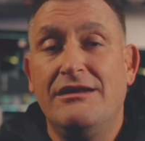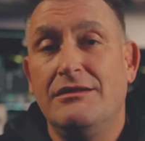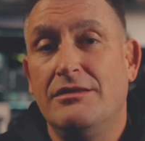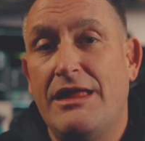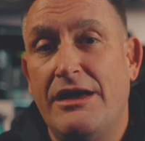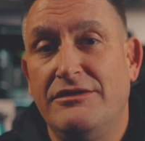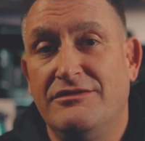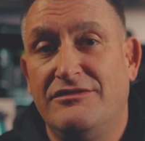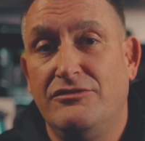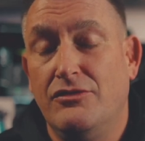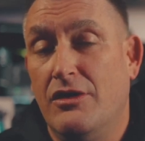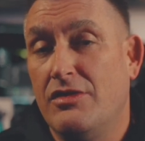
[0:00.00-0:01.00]
and it'll allow you
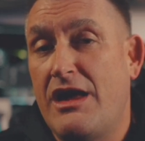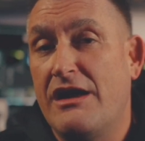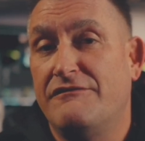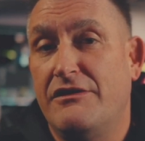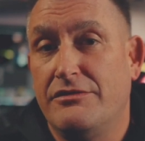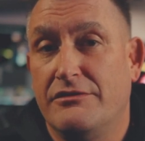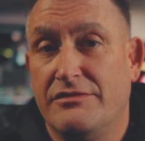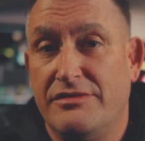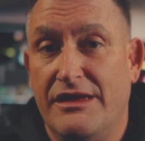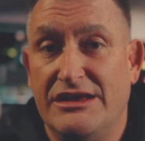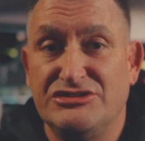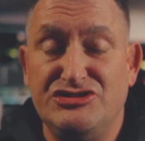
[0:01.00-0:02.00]
to do a lot of other
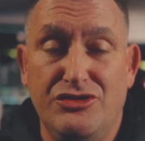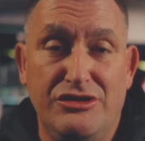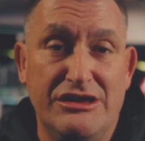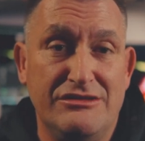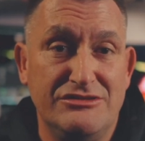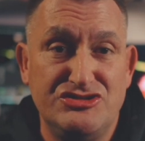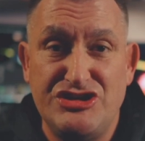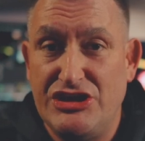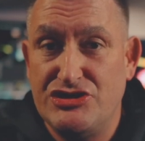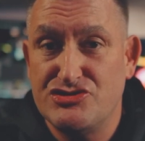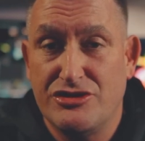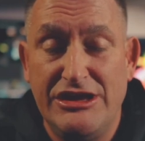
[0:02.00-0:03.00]
things. You can
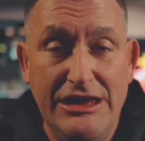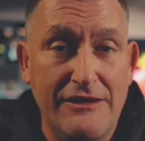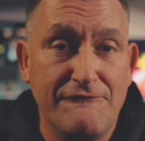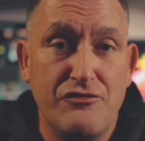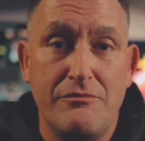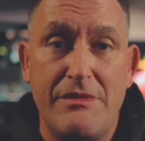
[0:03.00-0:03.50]
change your key